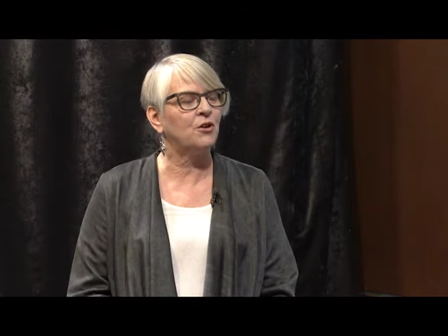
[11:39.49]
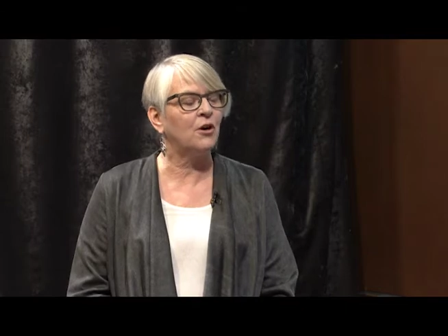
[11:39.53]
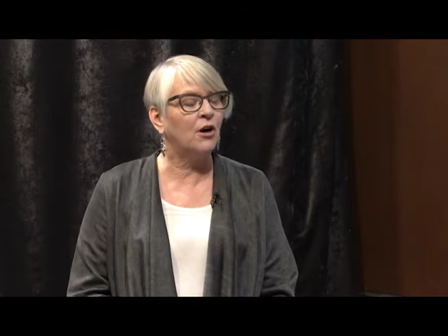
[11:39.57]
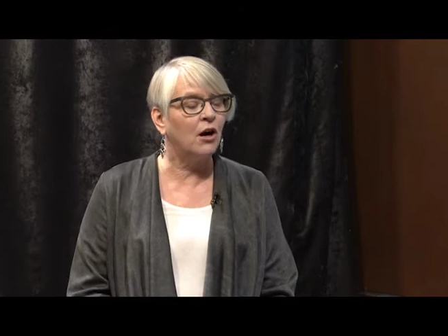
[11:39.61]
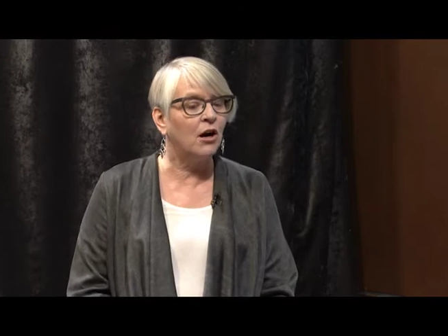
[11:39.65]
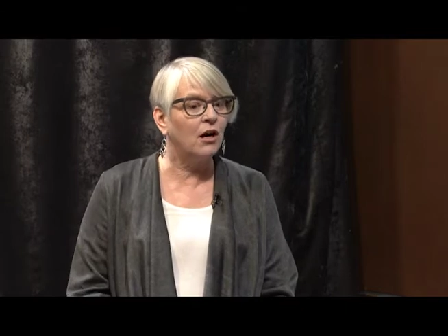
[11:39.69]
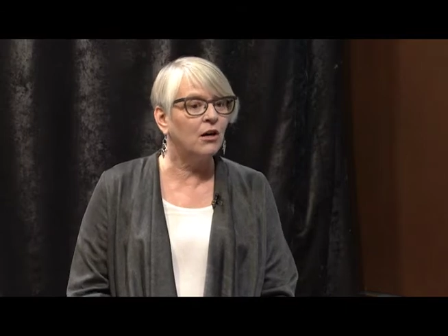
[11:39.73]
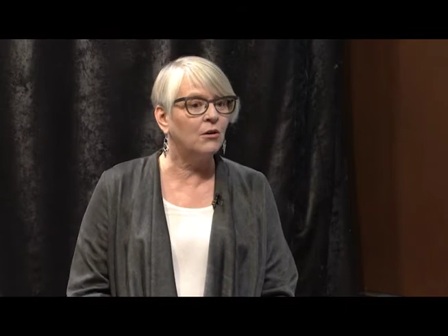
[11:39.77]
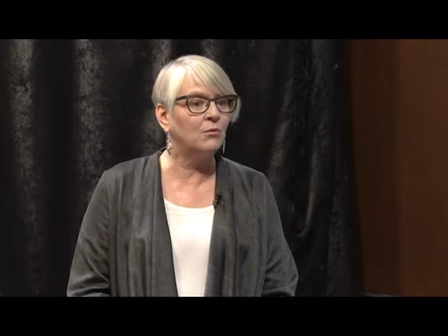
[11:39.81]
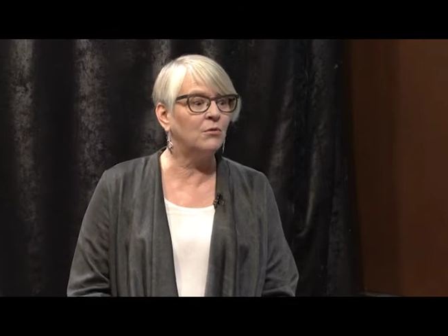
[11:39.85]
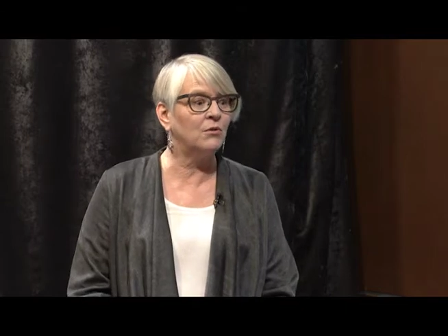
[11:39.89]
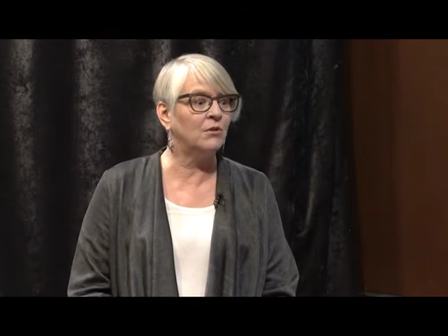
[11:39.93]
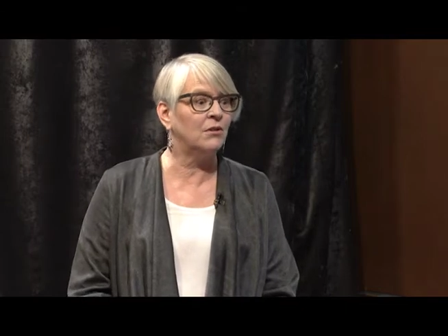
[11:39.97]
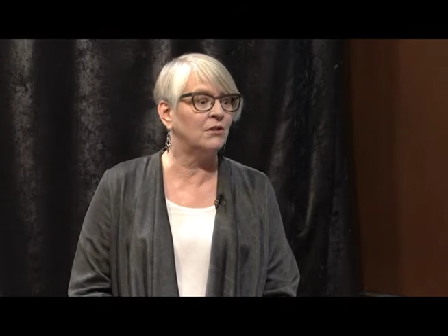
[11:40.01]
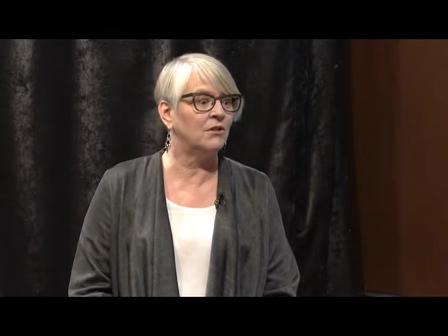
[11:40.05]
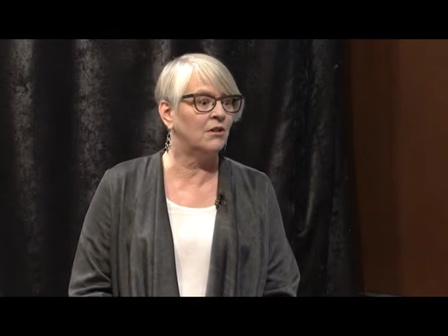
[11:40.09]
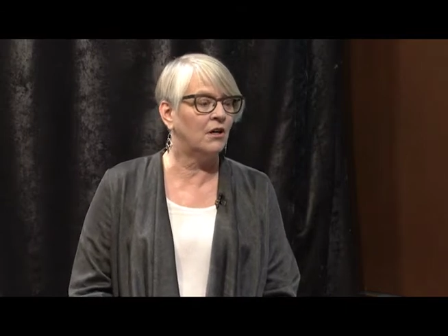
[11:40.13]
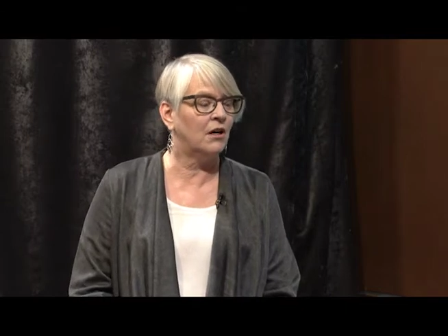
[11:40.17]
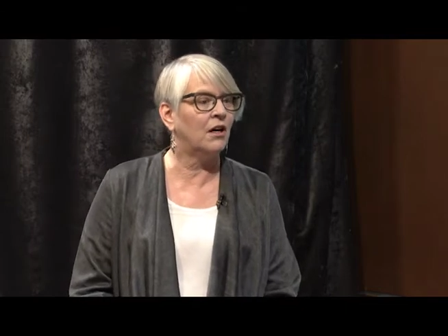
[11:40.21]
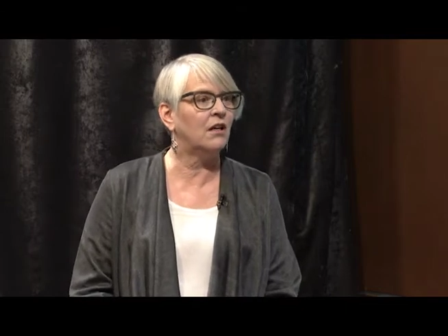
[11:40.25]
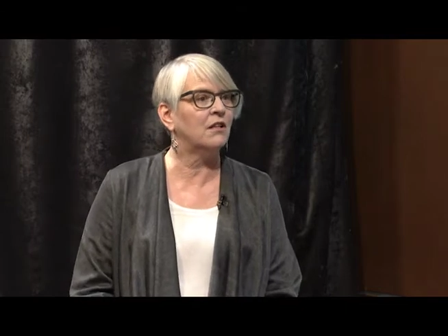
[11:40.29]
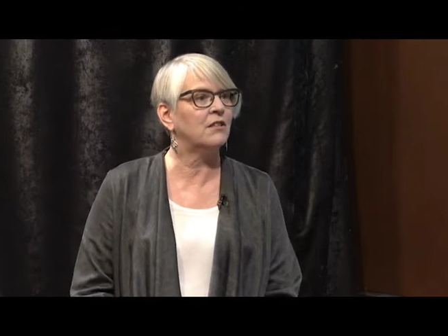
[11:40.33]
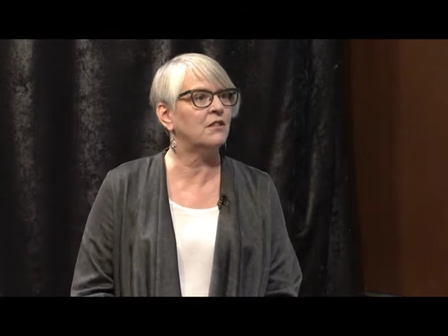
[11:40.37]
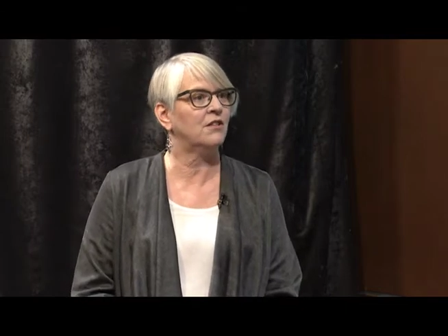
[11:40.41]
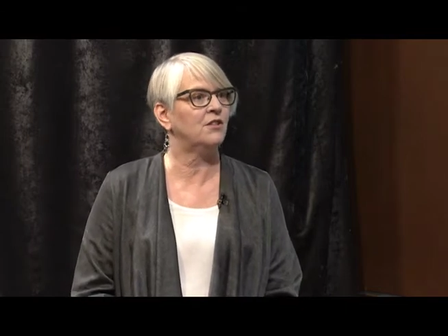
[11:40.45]
heart will
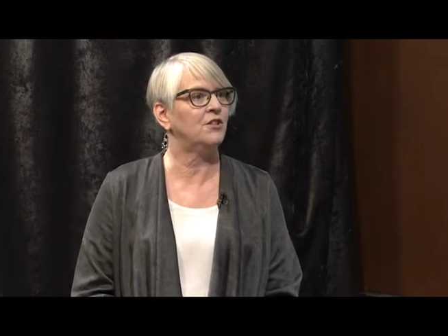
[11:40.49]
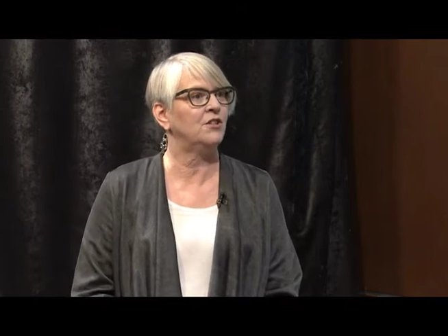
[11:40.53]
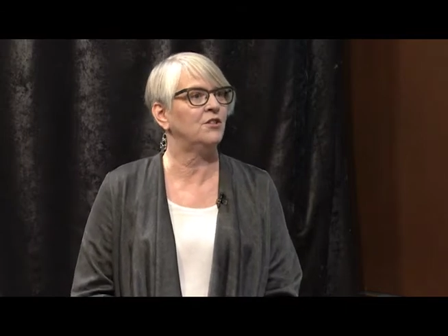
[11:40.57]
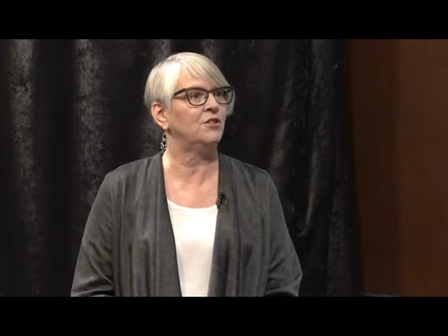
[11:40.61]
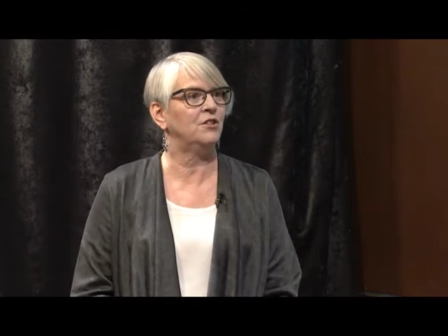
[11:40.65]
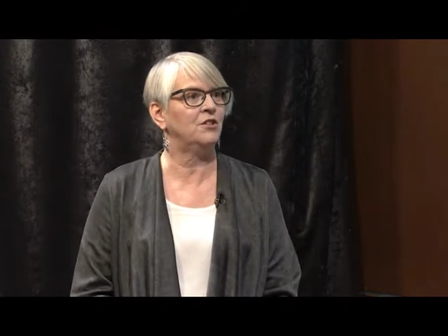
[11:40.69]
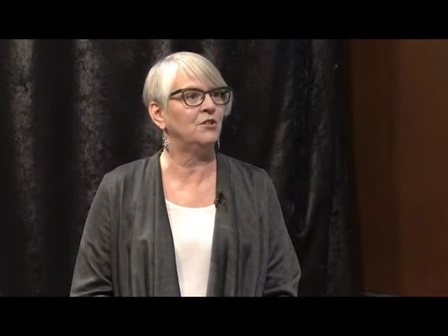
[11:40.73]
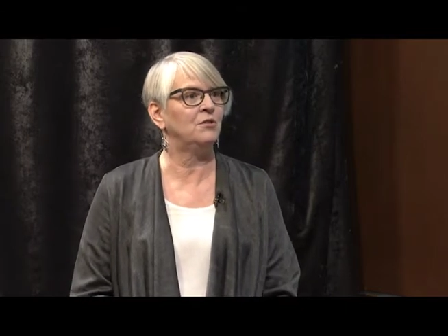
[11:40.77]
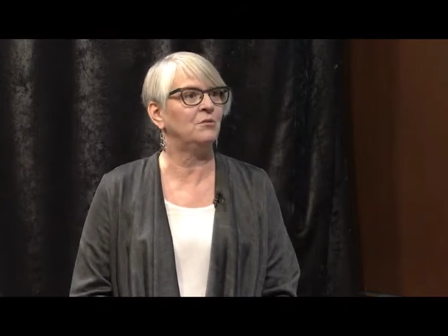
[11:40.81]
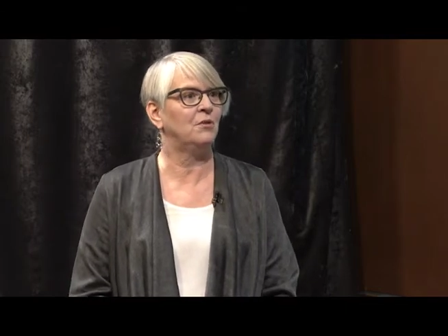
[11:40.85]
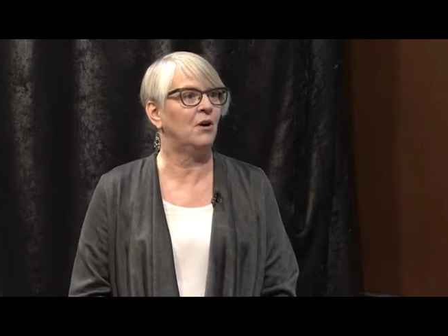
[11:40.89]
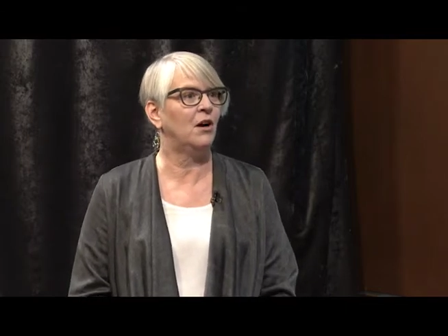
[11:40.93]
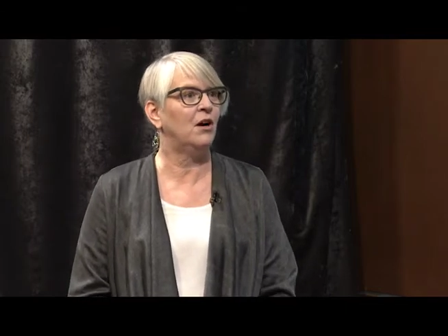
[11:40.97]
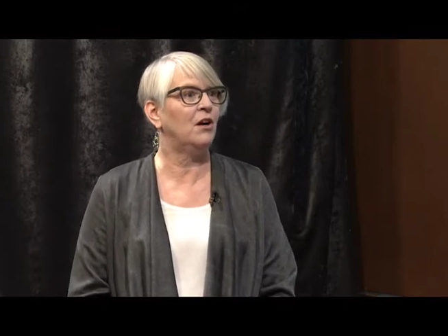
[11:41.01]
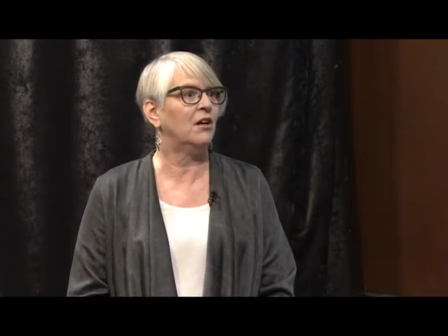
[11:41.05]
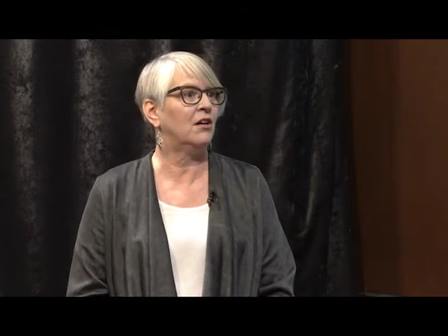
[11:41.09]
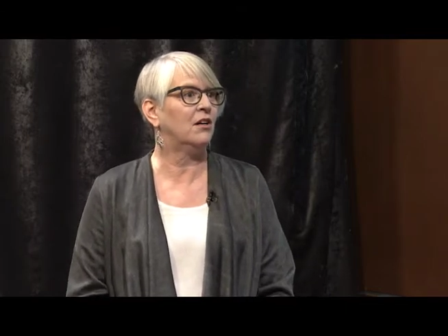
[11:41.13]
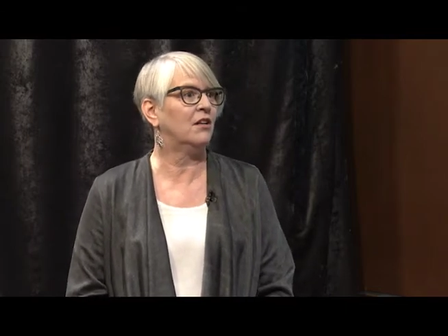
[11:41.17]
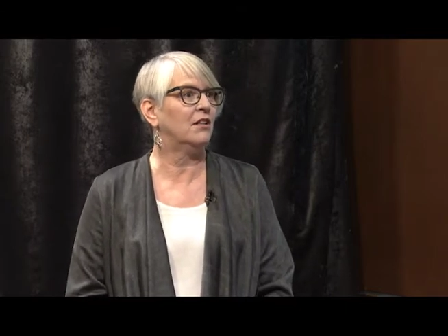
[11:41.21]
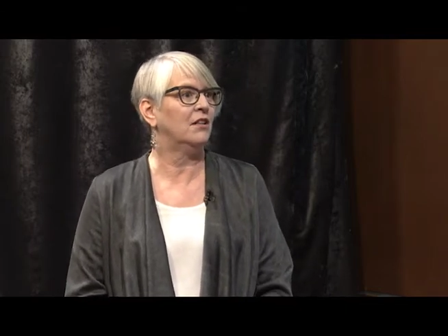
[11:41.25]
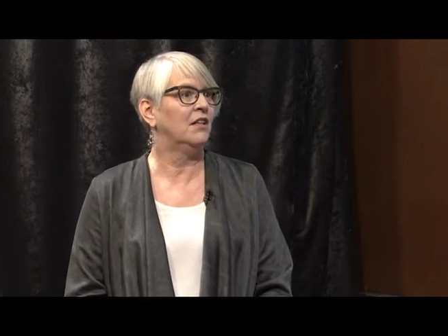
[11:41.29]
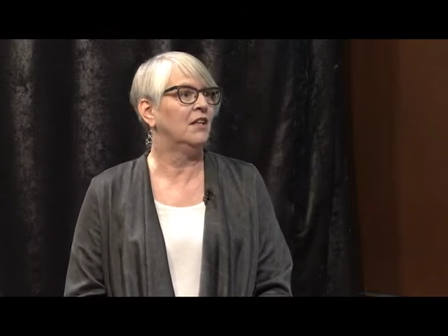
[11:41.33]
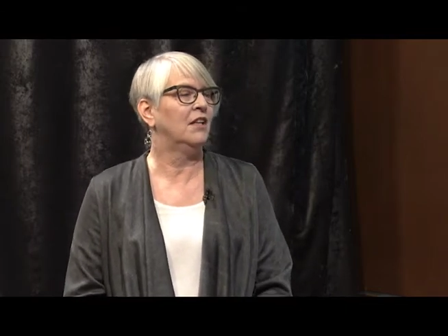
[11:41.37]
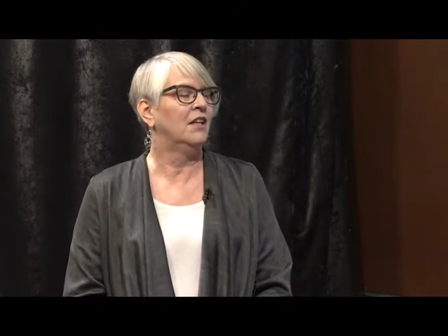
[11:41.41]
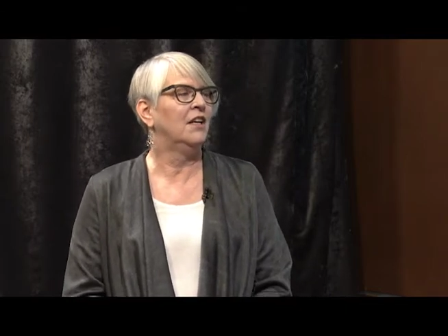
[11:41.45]
not steer you
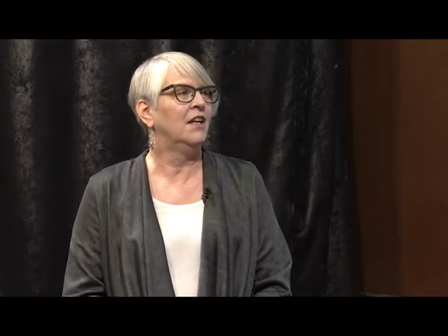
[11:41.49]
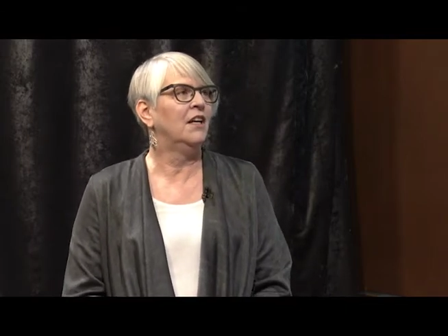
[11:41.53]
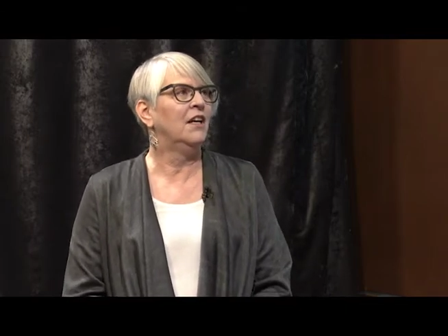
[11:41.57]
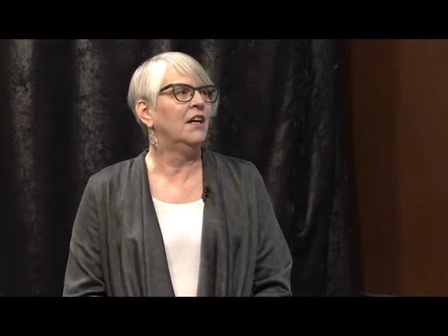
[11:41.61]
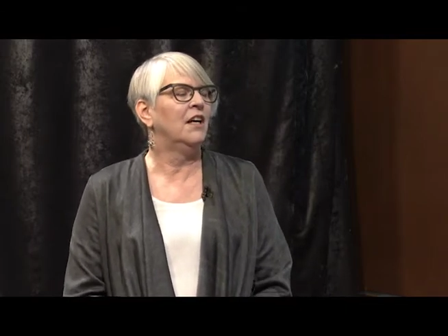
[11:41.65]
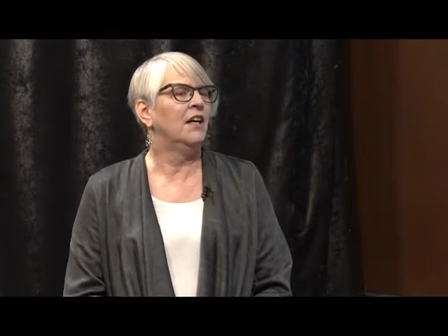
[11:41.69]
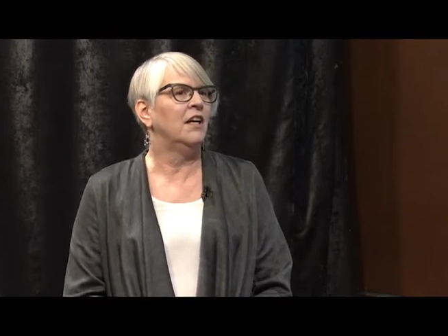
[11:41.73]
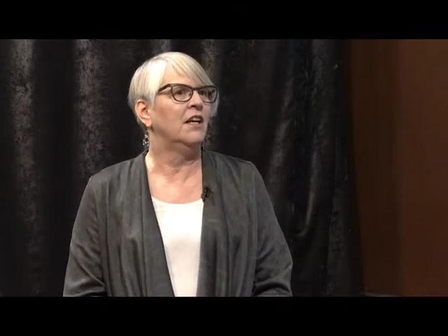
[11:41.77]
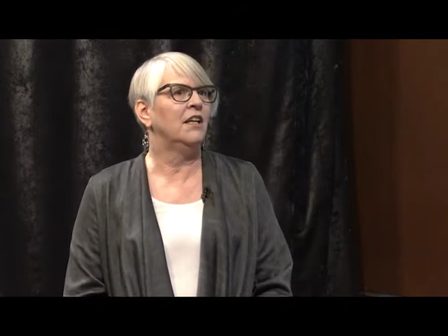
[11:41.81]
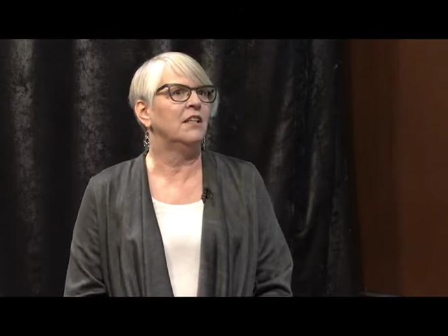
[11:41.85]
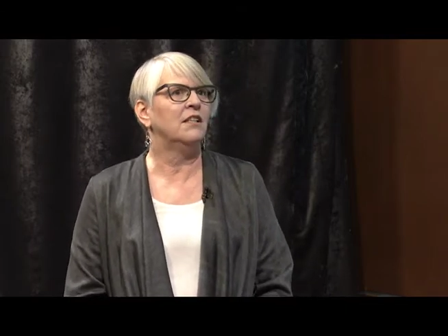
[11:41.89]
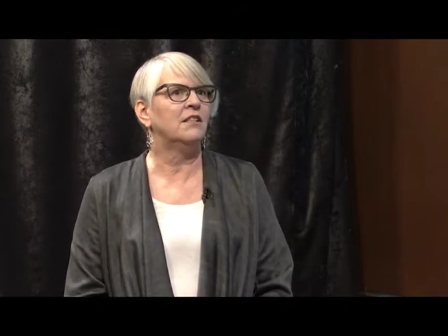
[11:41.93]
wrong. Mm -hmm.